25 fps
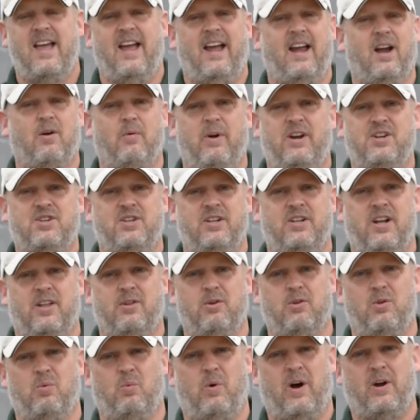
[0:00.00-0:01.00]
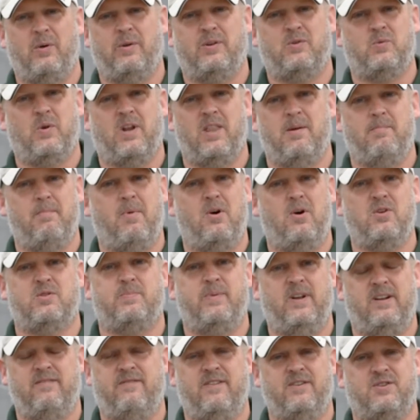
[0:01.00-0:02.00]
Aeration other than watering is one of the most
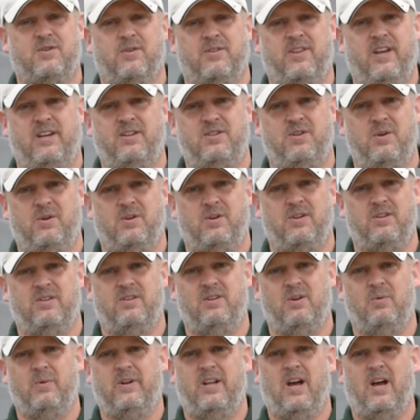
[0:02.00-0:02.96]
beneficial things you can do.